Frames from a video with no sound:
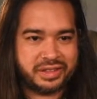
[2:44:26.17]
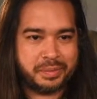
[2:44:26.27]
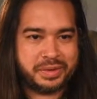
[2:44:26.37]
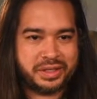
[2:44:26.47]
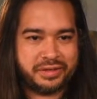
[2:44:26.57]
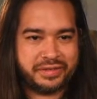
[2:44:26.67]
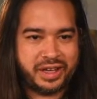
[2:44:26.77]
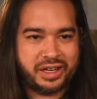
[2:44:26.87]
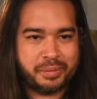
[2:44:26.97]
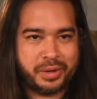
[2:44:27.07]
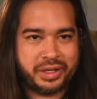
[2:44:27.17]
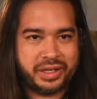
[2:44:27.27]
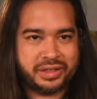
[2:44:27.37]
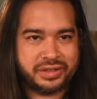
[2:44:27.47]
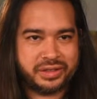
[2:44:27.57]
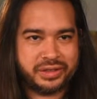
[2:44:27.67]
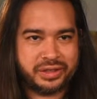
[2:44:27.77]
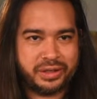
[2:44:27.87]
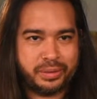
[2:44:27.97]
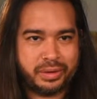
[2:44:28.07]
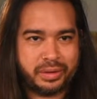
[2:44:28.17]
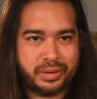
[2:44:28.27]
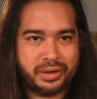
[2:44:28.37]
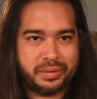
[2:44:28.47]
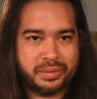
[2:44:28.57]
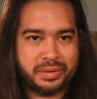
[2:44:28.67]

Let me see if anybody has done Q3.